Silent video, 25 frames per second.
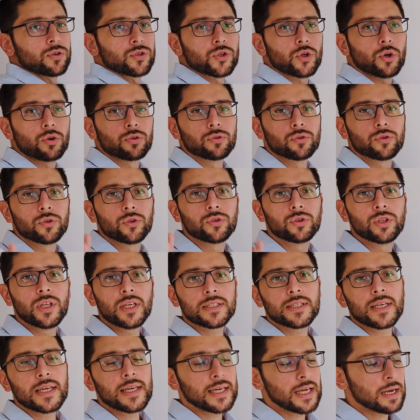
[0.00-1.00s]
So
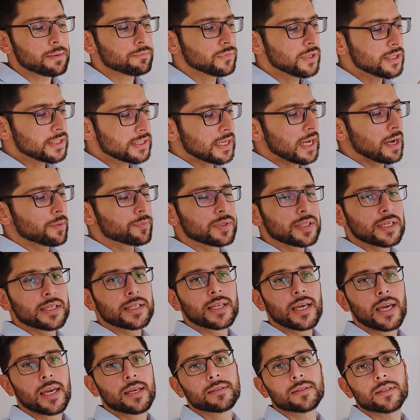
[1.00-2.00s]
this income, this capital
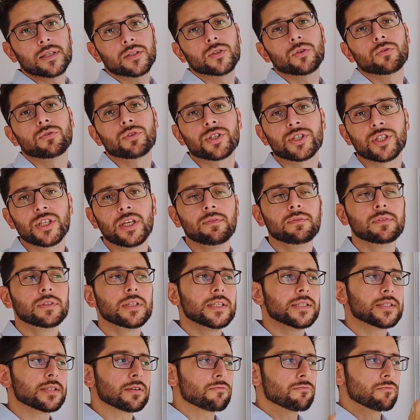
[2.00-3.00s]
gains that you receive,
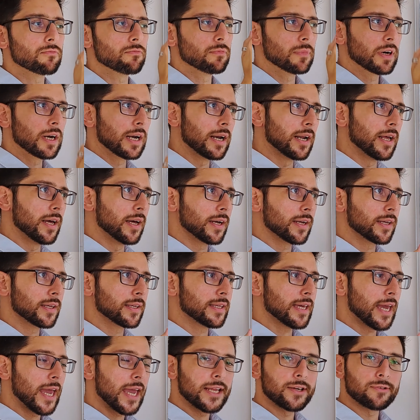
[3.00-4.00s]
this
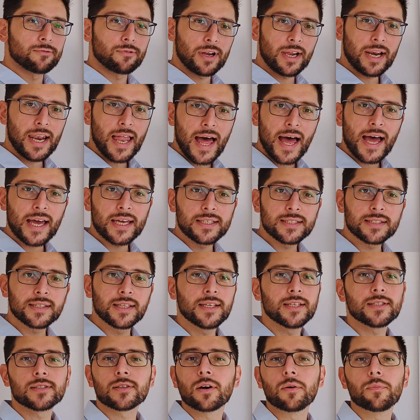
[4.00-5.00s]
gain realized
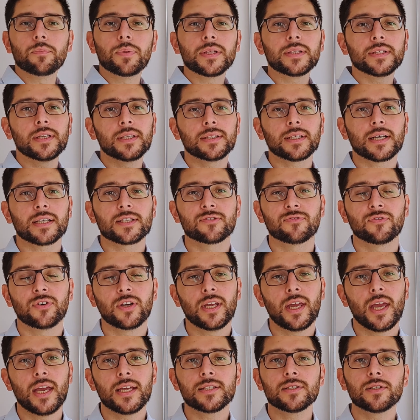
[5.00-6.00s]
is completely
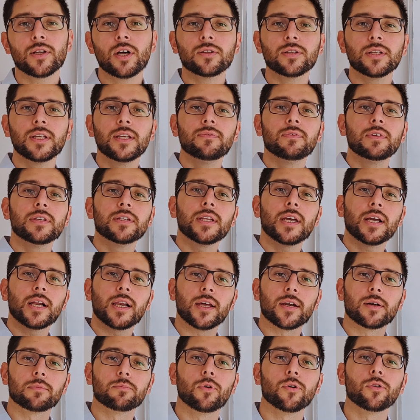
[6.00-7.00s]
tax-free, is not even
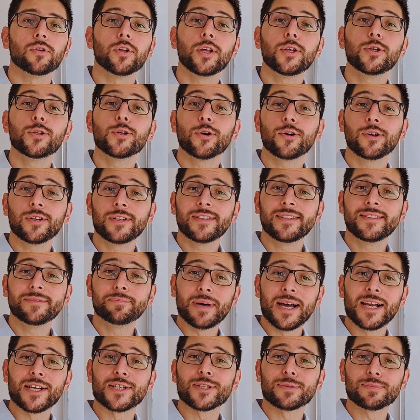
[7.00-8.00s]
declarable in your
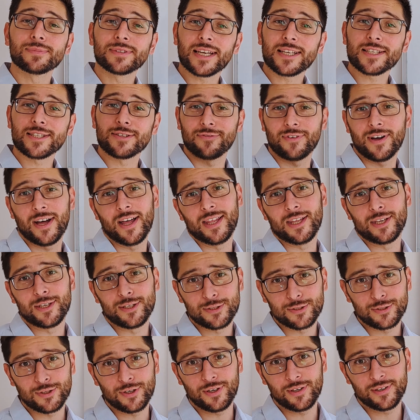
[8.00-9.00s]
Belgium tax file
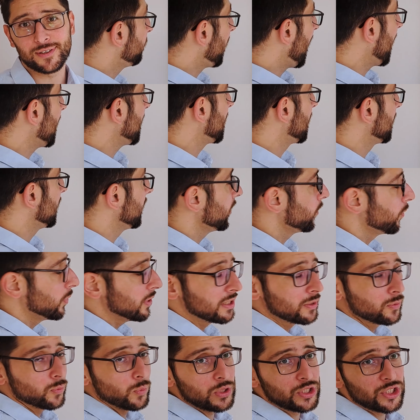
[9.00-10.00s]
return. Finally,
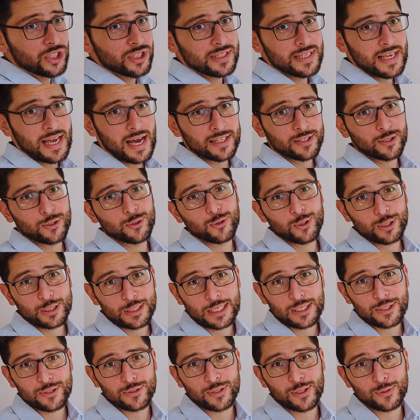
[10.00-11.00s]
which is the other
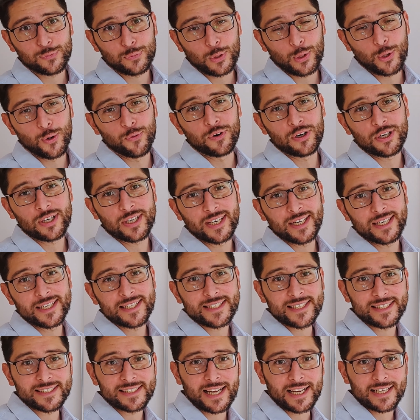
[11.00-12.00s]
jurisdiction that we cover here in
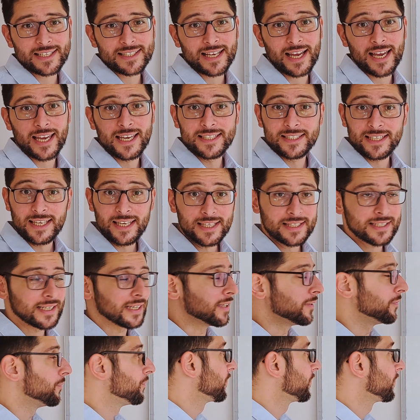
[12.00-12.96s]
ESENtaxa, is Italy.